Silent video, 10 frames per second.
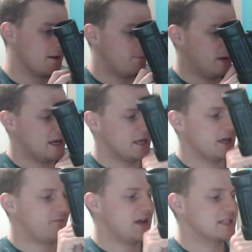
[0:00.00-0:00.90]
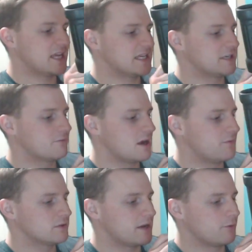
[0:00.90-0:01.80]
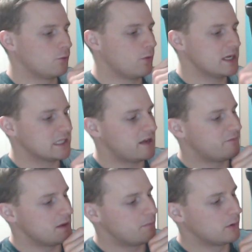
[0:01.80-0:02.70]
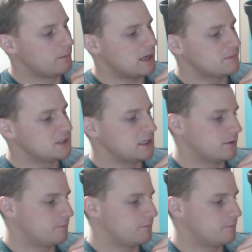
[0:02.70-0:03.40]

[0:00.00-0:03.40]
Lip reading: But fantastic rifles. I always love my bullpups,